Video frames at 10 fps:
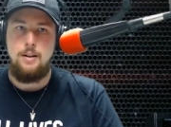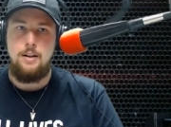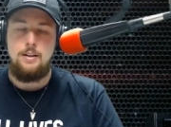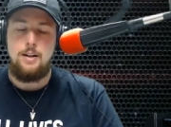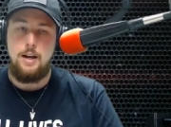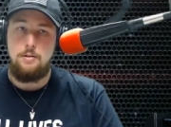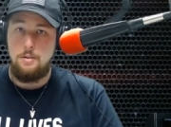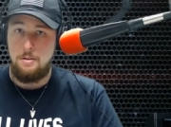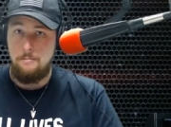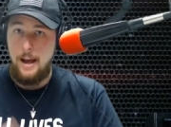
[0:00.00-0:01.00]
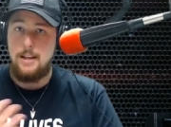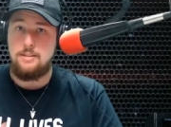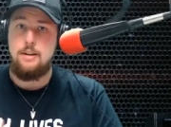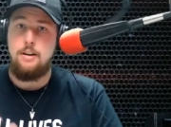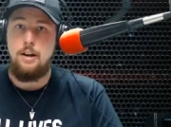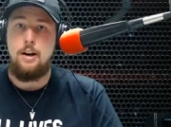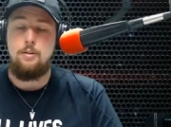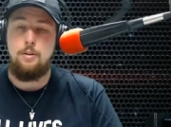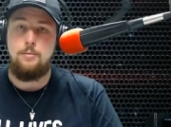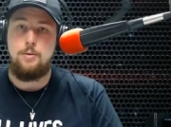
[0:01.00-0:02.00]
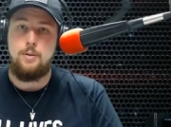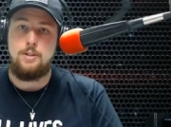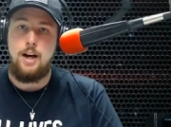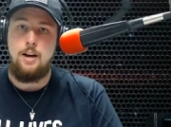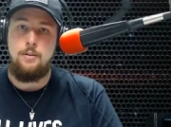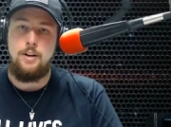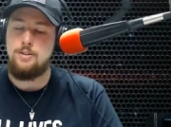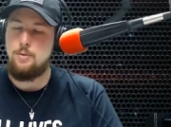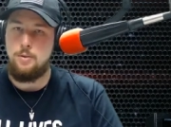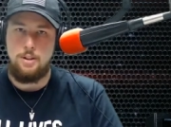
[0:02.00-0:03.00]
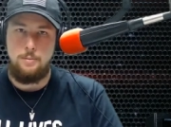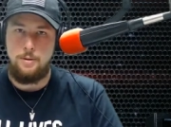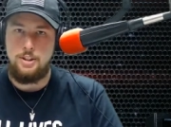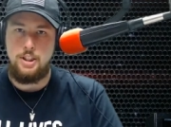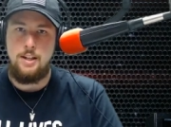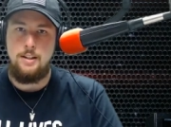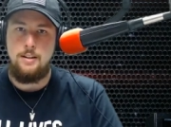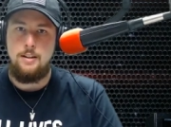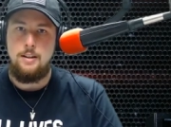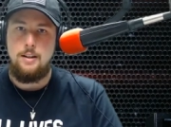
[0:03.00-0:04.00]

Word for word: Now, you can pass on an heirloom to a child that doesn't really appreciate it,